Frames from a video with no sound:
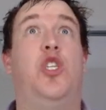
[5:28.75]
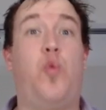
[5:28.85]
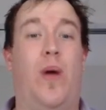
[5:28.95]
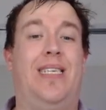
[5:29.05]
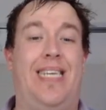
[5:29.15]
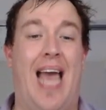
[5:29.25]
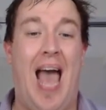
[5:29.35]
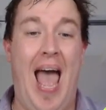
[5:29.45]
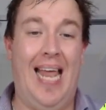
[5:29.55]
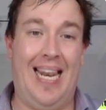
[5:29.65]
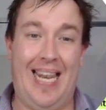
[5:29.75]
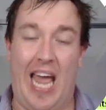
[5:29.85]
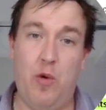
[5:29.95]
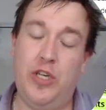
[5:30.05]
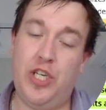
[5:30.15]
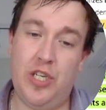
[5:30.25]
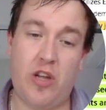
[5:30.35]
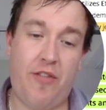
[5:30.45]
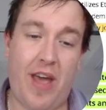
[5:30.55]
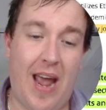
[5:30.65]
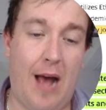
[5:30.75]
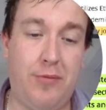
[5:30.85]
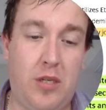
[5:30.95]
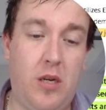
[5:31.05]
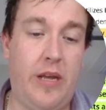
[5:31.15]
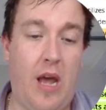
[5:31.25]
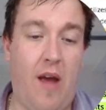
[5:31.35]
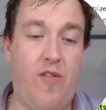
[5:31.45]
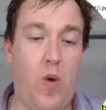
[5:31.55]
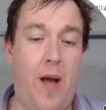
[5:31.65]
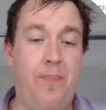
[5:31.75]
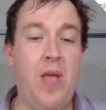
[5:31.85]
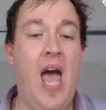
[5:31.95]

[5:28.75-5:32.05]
twenty languages, so they are absolutely everywhere.